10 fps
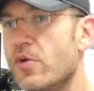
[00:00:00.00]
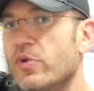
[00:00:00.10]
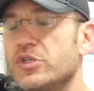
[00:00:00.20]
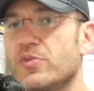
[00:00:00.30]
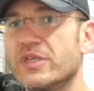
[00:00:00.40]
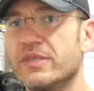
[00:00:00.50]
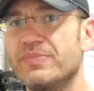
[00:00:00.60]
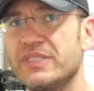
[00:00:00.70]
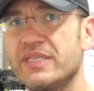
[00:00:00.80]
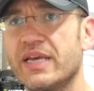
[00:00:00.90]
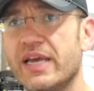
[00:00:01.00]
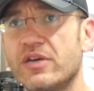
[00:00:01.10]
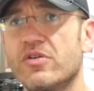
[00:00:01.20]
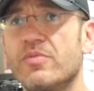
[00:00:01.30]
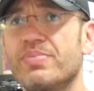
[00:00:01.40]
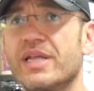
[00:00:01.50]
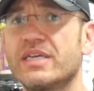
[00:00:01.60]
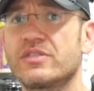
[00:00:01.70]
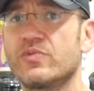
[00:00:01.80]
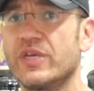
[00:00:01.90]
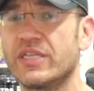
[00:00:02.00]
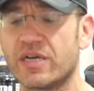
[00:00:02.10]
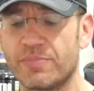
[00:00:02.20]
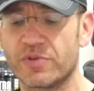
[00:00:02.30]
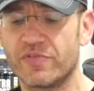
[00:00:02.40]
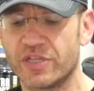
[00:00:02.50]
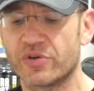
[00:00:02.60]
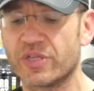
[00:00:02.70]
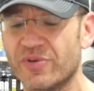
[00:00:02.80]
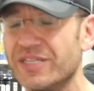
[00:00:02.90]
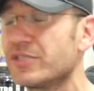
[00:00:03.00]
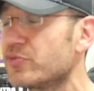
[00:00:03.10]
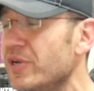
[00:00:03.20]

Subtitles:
which was a BCAA complex with a couple of other ingredients.